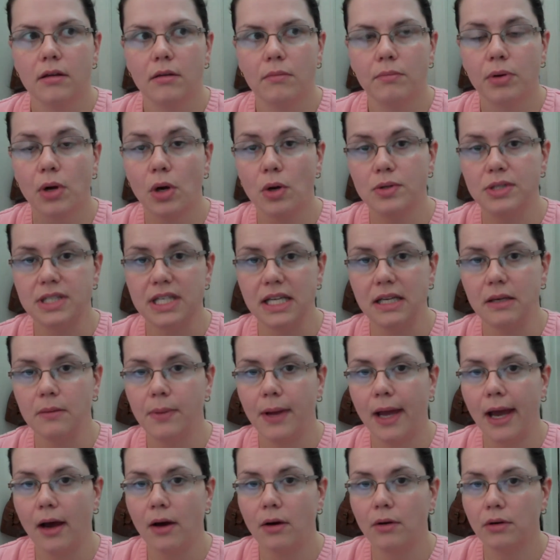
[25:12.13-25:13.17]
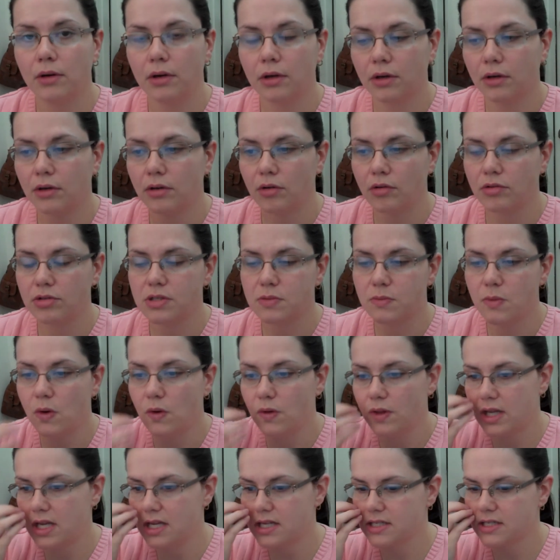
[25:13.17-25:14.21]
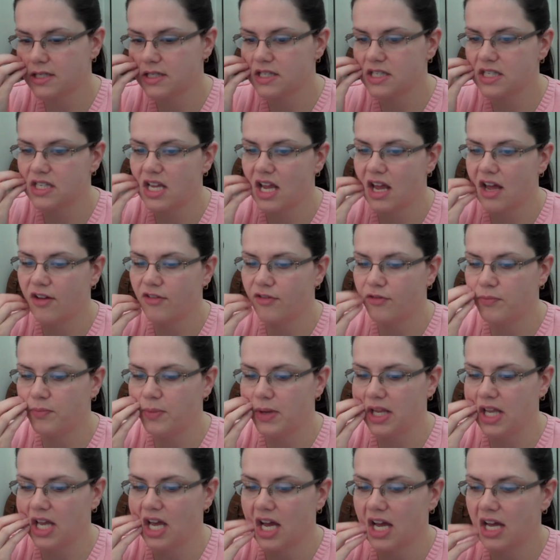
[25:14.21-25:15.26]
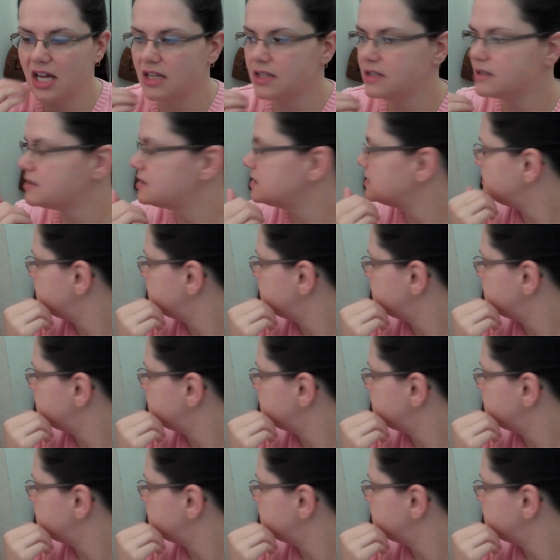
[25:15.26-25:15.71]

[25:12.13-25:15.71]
protein powder smoothies and stuff because